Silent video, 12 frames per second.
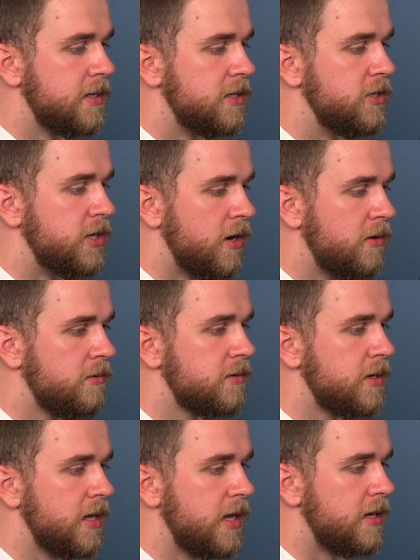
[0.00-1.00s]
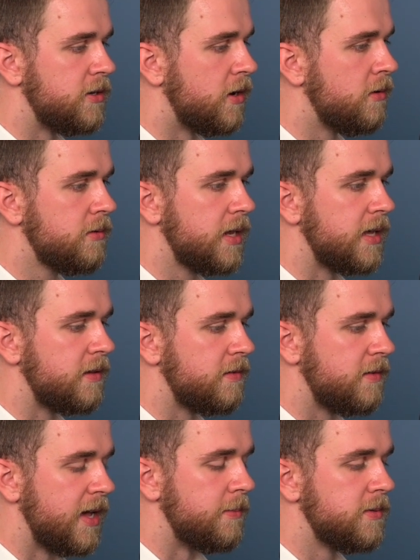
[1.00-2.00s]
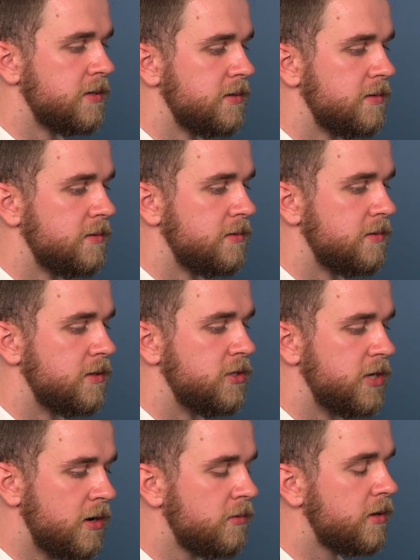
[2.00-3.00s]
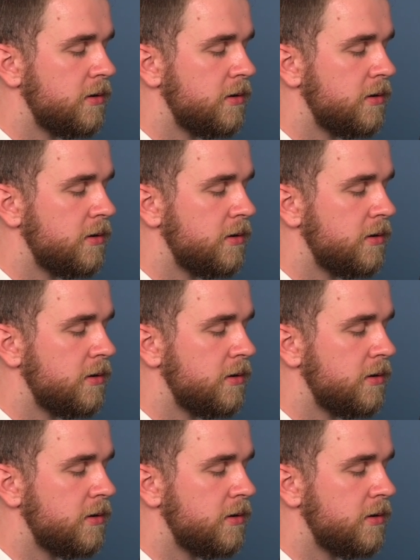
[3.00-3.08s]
don't accept. Don't go